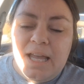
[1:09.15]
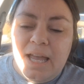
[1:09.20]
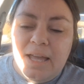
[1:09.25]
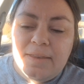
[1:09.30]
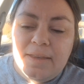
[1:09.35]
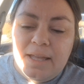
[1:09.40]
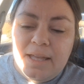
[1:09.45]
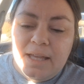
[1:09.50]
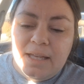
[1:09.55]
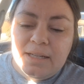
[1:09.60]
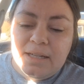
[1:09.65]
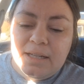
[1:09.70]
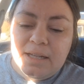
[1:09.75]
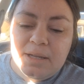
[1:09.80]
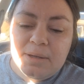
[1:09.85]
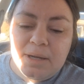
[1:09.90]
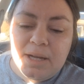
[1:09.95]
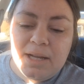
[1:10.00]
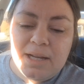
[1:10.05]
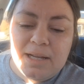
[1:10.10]
And then
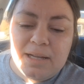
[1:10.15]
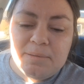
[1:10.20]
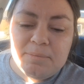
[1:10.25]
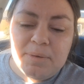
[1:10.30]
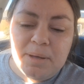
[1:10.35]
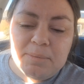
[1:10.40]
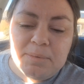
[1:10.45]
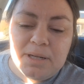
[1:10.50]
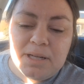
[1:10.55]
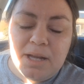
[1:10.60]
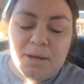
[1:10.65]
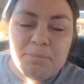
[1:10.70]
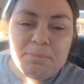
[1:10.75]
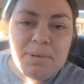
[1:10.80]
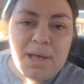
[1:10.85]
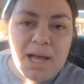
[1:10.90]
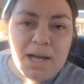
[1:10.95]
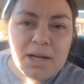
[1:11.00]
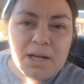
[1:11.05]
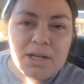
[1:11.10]
I'm going to come
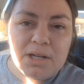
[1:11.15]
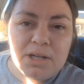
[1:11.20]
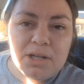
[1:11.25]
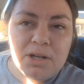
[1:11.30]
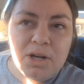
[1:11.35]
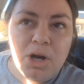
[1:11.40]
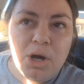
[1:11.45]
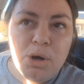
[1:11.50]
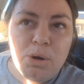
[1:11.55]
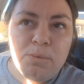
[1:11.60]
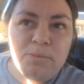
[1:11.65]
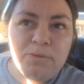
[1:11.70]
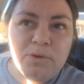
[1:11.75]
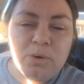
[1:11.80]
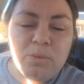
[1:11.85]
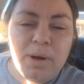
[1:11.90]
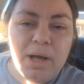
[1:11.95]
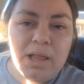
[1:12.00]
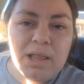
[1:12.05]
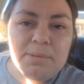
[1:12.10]
back home for
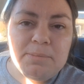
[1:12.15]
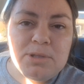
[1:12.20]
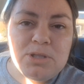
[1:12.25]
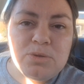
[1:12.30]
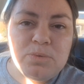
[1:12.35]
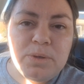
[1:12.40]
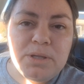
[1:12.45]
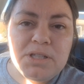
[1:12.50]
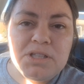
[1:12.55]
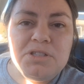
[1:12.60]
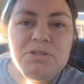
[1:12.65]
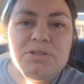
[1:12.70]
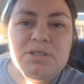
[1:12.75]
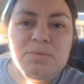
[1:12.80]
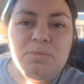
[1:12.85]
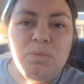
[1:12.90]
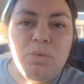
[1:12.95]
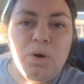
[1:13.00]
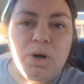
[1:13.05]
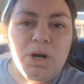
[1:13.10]
a while in between to do
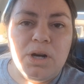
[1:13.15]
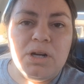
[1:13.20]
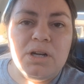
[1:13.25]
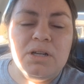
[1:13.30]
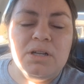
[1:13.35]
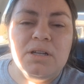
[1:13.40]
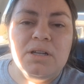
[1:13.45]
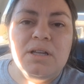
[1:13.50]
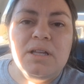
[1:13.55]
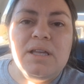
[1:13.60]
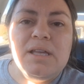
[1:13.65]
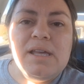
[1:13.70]
some work.